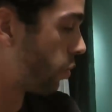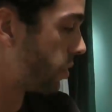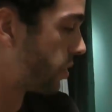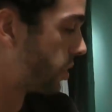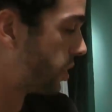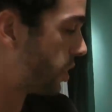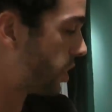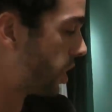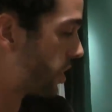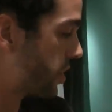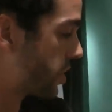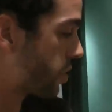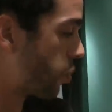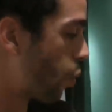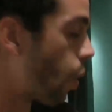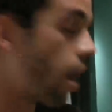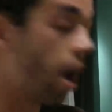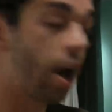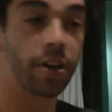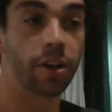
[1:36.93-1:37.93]
just
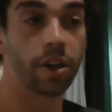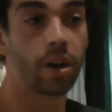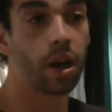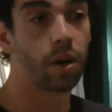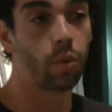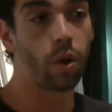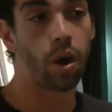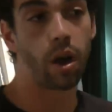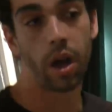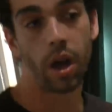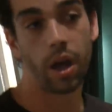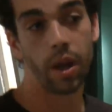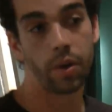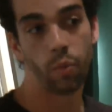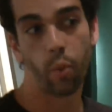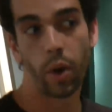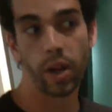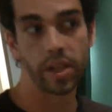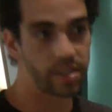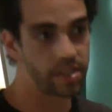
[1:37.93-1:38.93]
watered
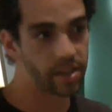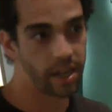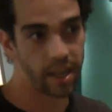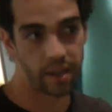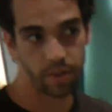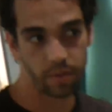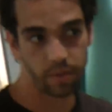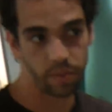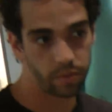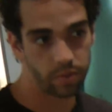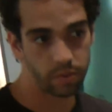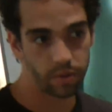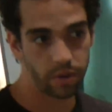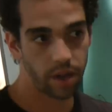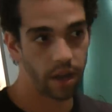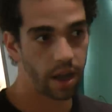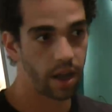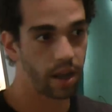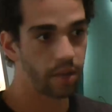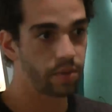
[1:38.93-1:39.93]
on Wednesday.
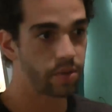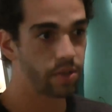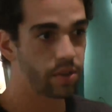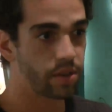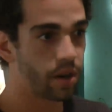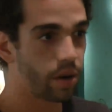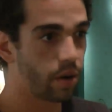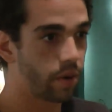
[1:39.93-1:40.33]
So